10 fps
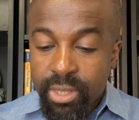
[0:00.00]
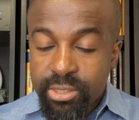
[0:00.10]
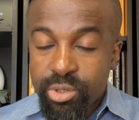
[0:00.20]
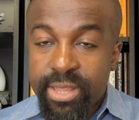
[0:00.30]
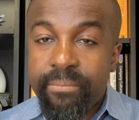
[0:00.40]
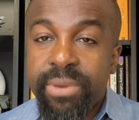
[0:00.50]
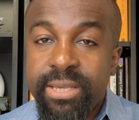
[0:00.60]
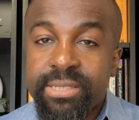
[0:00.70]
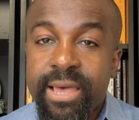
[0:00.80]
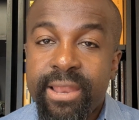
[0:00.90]
So that
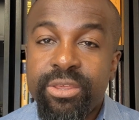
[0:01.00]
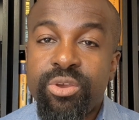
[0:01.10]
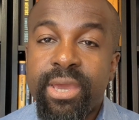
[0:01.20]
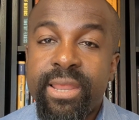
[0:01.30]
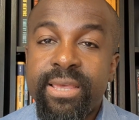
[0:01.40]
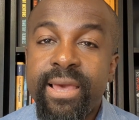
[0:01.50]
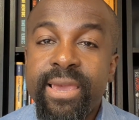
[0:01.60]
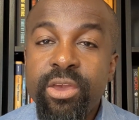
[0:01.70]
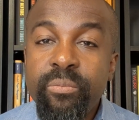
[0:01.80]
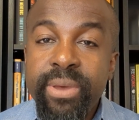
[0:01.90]
means that you can either
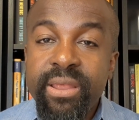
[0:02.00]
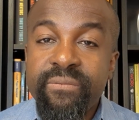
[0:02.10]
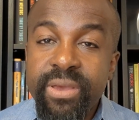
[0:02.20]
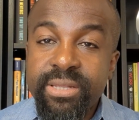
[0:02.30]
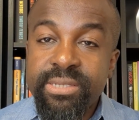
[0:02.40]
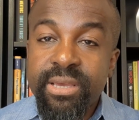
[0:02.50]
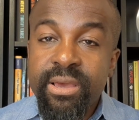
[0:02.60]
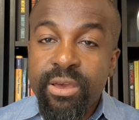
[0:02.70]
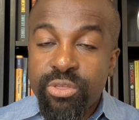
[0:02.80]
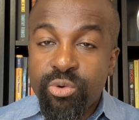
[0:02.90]
get your benefits
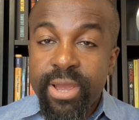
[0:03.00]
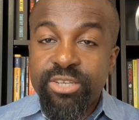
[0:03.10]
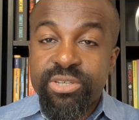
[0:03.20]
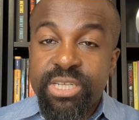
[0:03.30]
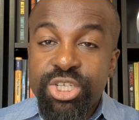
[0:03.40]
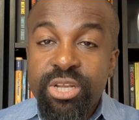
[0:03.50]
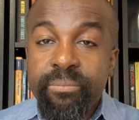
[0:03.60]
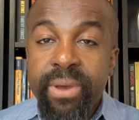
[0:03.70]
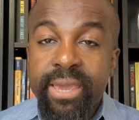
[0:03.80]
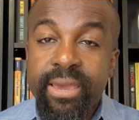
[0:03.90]
through a traditional
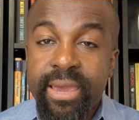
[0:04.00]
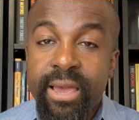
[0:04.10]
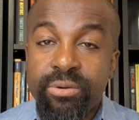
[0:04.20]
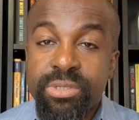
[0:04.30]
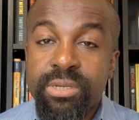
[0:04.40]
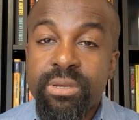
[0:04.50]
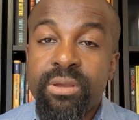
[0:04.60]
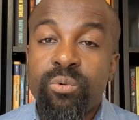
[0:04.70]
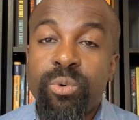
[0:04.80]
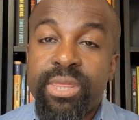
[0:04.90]
bank account
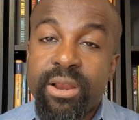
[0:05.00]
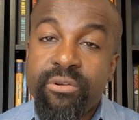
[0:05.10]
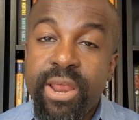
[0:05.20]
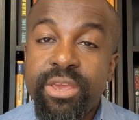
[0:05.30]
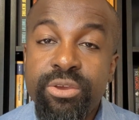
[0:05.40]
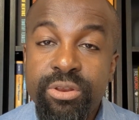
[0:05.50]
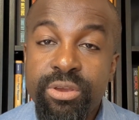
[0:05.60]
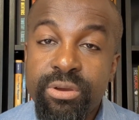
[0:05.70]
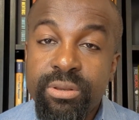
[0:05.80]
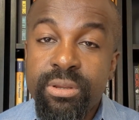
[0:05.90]
with a credit
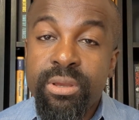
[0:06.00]
union